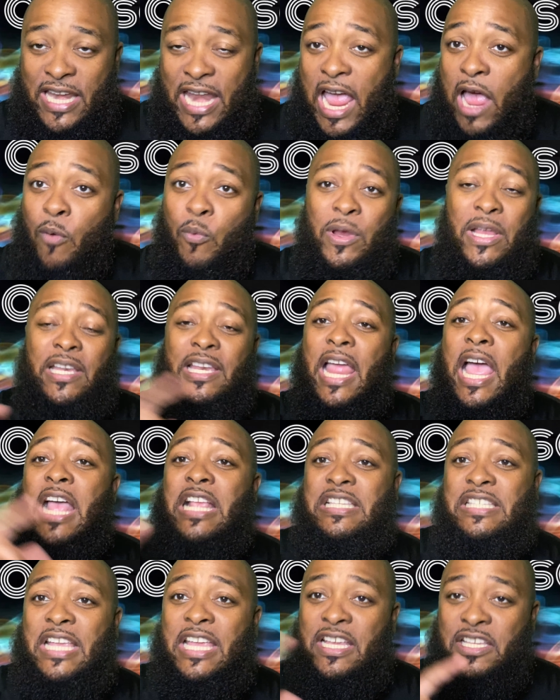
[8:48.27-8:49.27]
Now we now
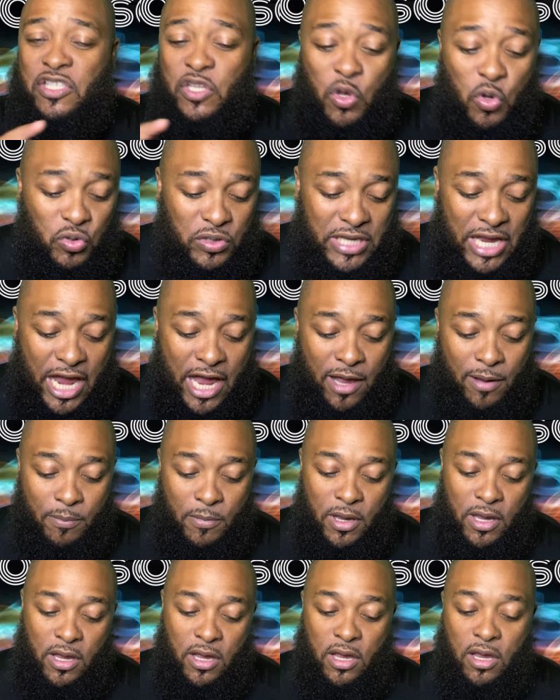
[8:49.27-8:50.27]
say souls time,
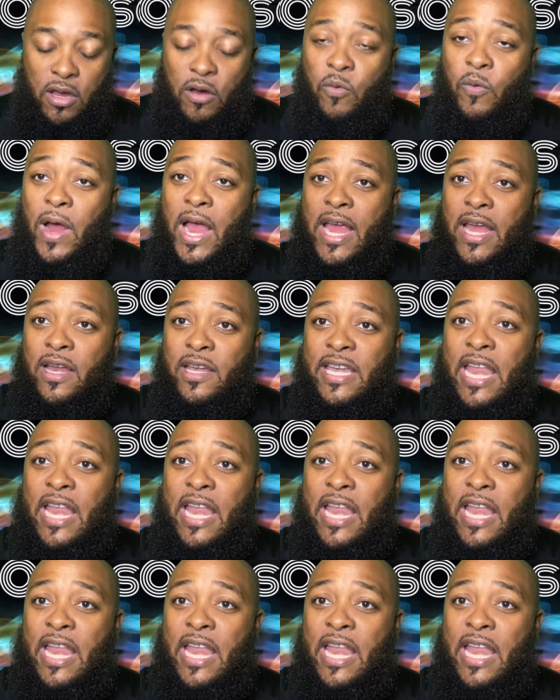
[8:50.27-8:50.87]
right?